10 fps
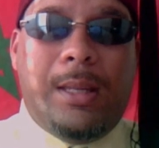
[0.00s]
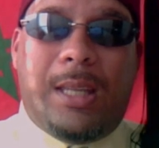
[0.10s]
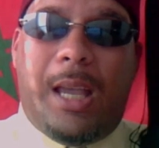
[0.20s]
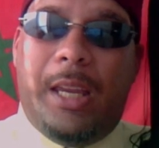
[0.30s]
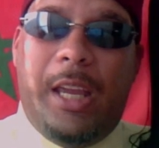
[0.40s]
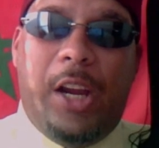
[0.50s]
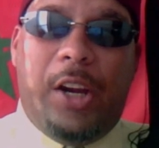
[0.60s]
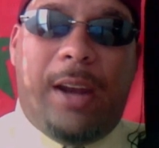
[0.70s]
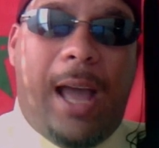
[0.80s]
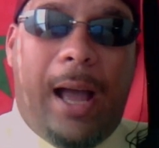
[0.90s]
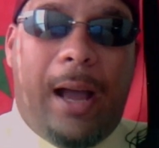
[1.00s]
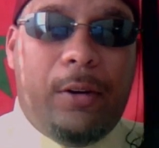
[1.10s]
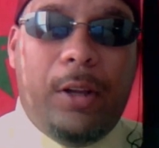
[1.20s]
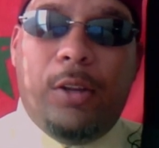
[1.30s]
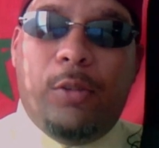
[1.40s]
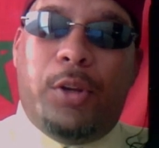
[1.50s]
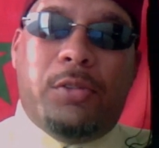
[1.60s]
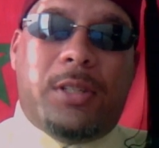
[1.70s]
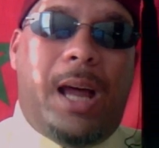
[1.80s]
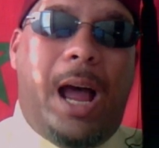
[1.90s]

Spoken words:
Saying here now. When you say,